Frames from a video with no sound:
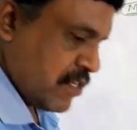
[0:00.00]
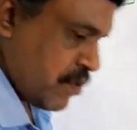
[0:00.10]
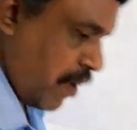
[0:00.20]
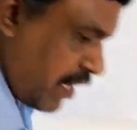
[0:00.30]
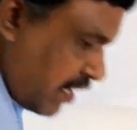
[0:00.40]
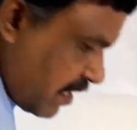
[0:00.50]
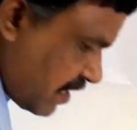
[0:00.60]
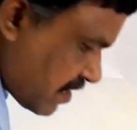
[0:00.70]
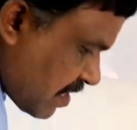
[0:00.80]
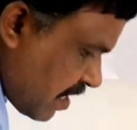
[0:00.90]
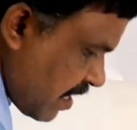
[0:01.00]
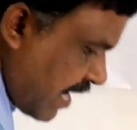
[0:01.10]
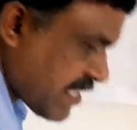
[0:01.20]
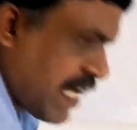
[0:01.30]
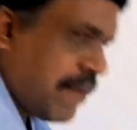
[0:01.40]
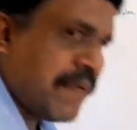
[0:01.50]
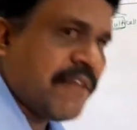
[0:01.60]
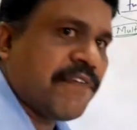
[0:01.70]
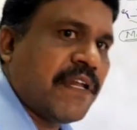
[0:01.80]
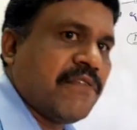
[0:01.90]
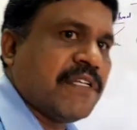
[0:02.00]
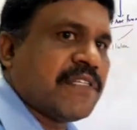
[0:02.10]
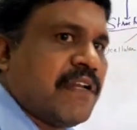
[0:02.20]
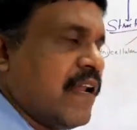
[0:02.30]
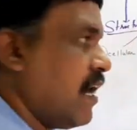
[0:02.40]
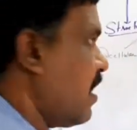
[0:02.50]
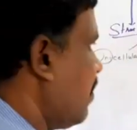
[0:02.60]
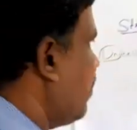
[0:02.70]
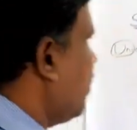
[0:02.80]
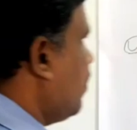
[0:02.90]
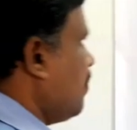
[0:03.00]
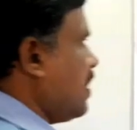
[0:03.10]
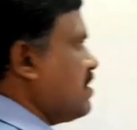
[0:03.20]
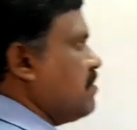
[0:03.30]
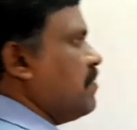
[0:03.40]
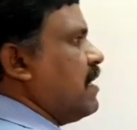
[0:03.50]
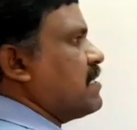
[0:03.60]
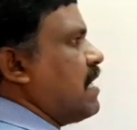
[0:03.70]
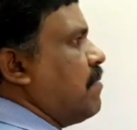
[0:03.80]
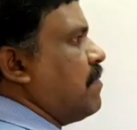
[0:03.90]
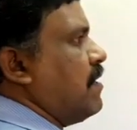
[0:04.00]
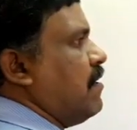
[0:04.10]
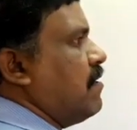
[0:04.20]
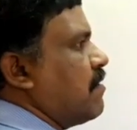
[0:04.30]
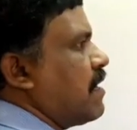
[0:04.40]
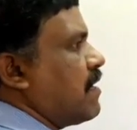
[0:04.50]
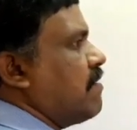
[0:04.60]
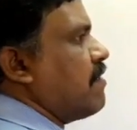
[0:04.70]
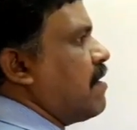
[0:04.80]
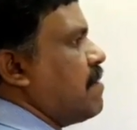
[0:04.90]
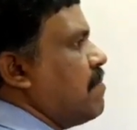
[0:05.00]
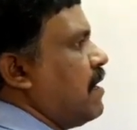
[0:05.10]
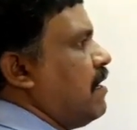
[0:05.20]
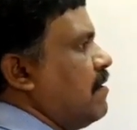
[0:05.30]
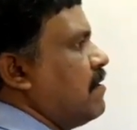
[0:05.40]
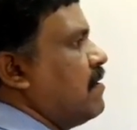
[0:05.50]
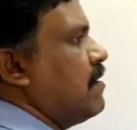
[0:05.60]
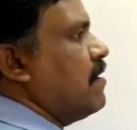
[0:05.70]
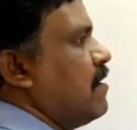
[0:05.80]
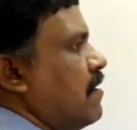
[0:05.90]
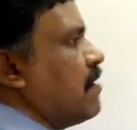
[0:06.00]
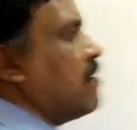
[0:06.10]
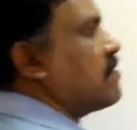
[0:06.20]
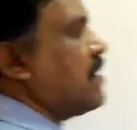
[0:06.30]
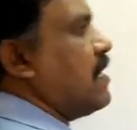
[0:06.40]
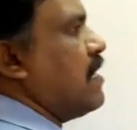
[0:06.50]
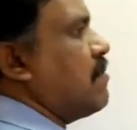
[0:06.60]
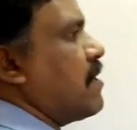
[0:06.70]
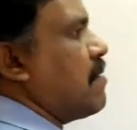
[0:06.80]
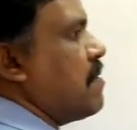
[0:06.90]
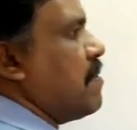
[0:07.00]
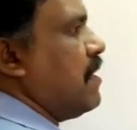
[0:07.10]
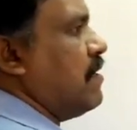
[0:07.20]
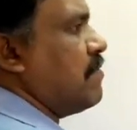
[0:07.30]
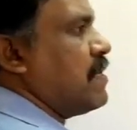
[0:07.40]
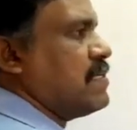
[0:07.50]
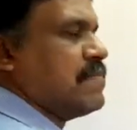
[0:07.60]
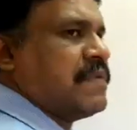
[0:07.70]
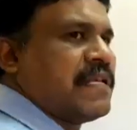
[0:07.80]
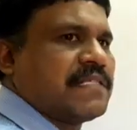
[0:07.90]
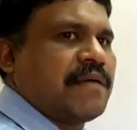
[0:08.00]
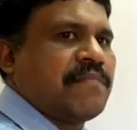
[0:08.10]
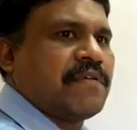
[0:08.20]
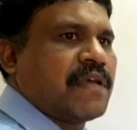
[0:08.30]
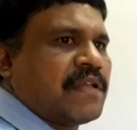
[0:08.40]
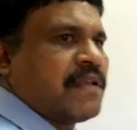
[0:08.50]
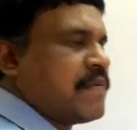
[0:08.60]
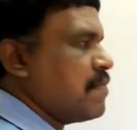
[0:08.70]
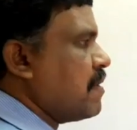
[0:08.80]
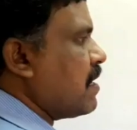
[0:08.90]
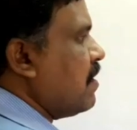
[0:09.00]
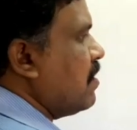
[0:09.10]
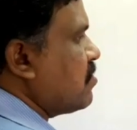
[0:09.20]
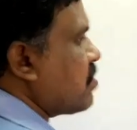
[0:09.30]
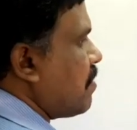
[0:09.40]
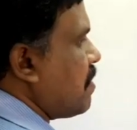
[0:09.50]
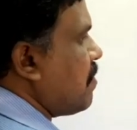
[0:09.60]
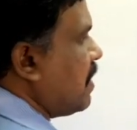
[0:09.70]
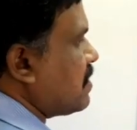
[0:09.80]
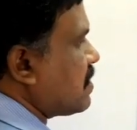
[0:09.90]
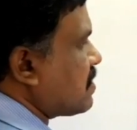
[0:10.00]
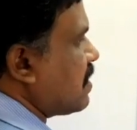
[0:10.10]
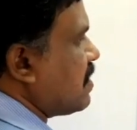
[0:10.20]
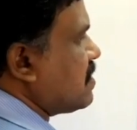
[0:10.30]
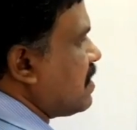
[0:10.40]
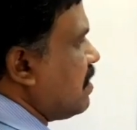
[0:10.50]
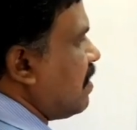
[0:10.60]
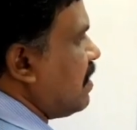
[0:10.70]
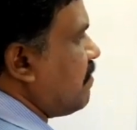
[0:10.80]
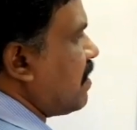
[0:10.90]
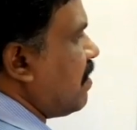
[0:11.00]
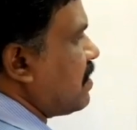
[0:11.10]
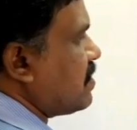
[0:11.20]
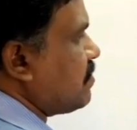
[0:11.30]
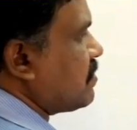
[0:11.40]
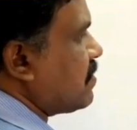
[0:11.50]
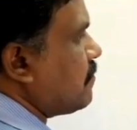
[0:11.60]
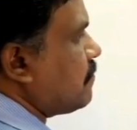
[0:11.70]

So what are those example for unicellular? Very simple example. You can give the amoeba. You have studied about amoeba. Very simple example you can remember. So amoeba is a single cell living organisms.